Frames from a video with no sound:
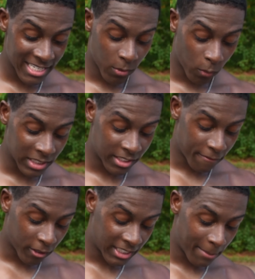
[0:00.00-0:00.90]
as it was the
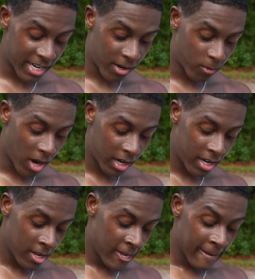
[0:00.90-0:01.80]
first time I did a ruck,
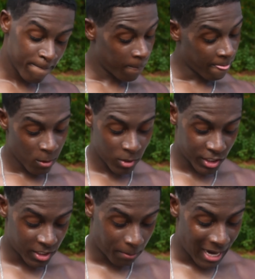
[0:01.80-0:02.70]
which is
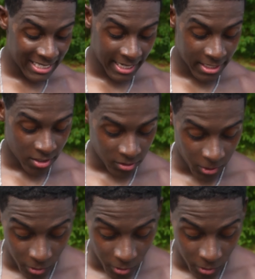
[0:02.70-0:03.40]
surprising, and it's also